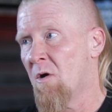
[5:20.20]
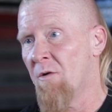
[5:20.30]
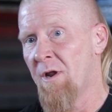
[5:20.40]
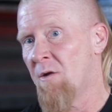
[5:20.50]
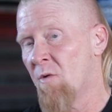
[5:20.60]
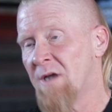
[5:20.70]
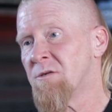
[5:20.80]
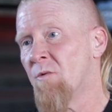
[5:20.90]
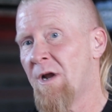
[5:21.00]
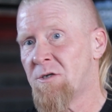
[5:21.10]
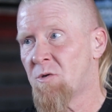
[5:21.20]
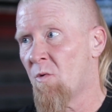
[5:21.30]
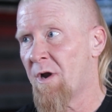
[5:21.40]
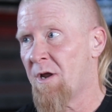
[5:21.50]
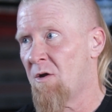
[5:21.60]
We're going into Wrestle Rage
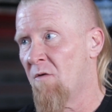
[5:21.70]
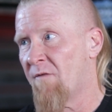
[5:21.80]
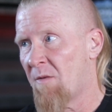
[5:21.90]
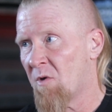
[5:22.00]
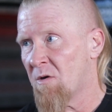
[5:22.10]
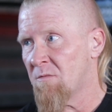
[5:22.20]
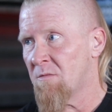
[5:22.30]
20 in November.